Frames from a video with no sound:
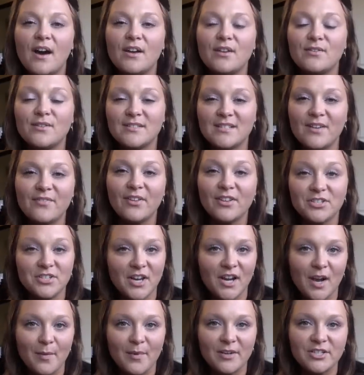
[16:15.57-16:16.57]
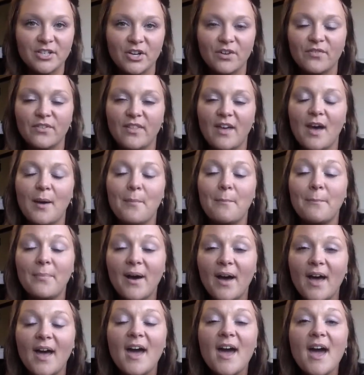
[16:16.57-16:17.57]
you can definitely check out my channel for that.
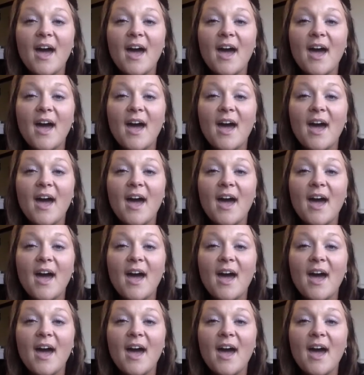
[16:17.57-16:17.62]
But